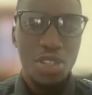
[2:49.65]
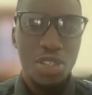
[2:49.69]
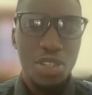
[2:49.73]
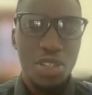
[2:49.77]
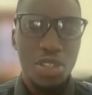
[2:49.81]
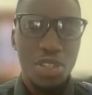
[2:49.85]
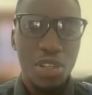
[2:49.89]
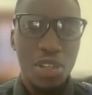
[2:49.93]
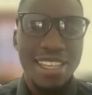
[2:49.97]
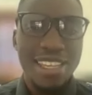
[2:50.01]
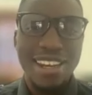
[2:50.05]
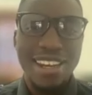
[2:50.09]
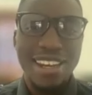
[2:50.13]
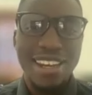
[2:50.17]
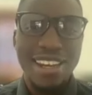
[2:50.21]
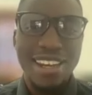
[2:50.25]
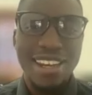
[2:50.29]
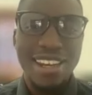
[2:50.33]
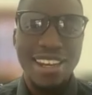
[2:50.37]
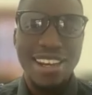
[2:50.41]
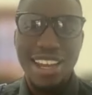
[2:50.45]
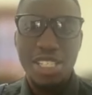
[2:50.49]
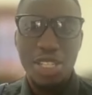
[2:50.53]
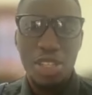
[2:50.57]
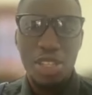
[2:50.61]
So let's
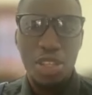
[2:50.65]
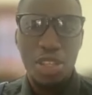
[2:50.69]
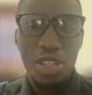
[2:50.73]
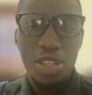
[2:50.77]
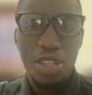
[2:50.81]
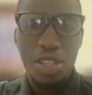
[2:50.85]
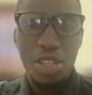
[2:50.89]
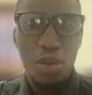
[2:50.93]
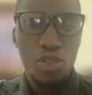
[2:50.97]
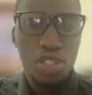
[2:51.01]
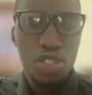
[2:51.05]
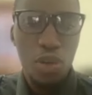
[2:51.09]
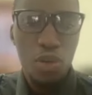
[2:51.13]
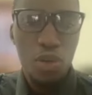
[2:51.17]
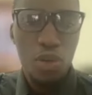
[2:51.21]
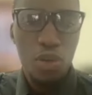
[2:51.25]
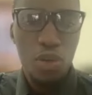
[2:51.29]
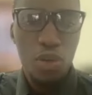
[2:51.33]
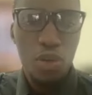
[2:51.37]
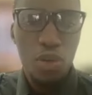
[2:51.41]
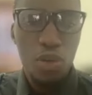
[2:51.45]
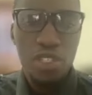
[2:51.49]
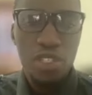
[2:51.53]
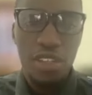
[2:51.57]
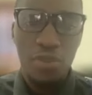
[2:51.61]
ignite those
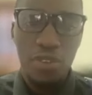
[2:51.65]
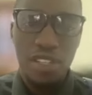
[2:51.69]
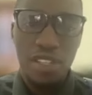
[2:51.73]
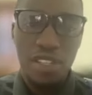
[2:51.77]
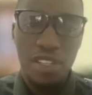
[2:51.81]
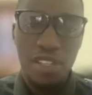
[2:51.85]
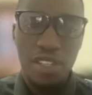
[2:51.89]
stoves.